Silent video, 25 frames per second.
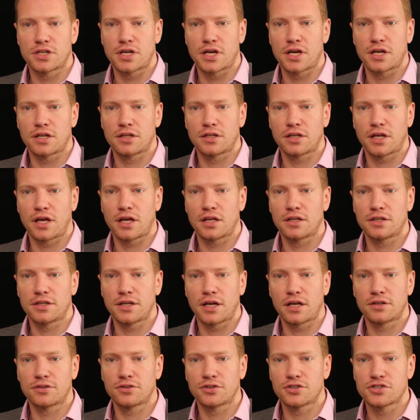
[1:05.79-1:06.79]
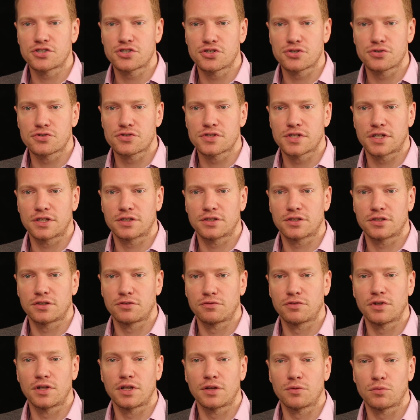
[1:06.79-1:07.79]
and, and the other issues that uh,
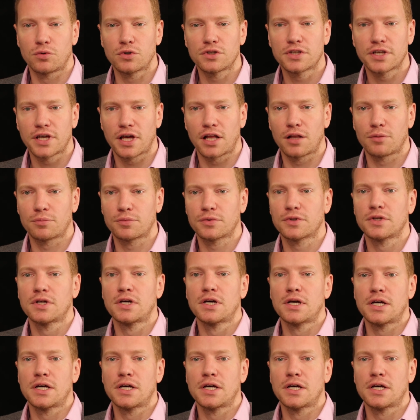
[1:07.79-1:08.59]
really would help